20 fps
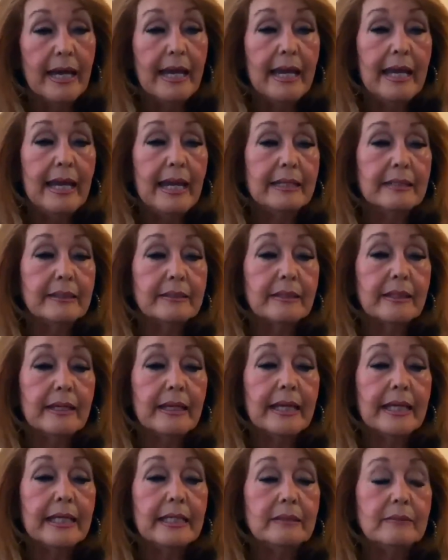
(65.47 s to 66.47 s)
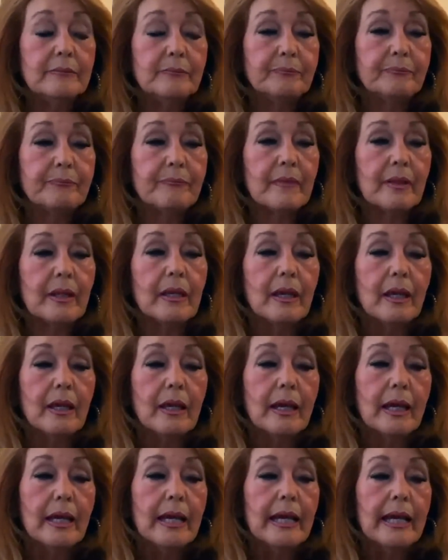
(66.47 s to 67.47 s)
And he
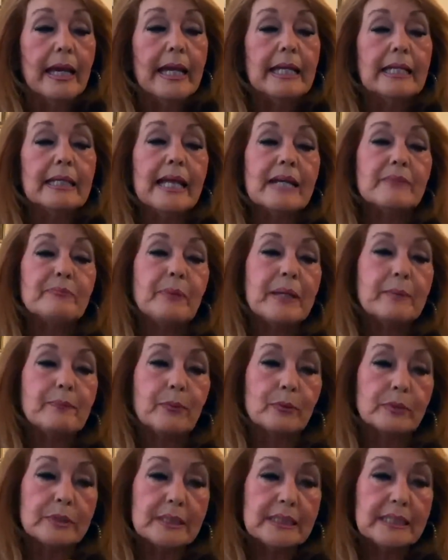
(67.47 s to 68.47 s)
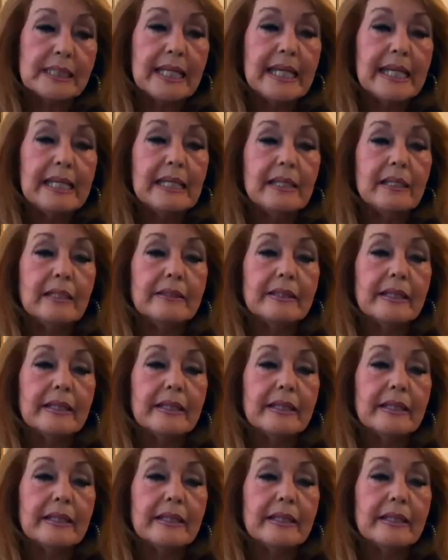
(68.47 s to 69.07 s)
let people see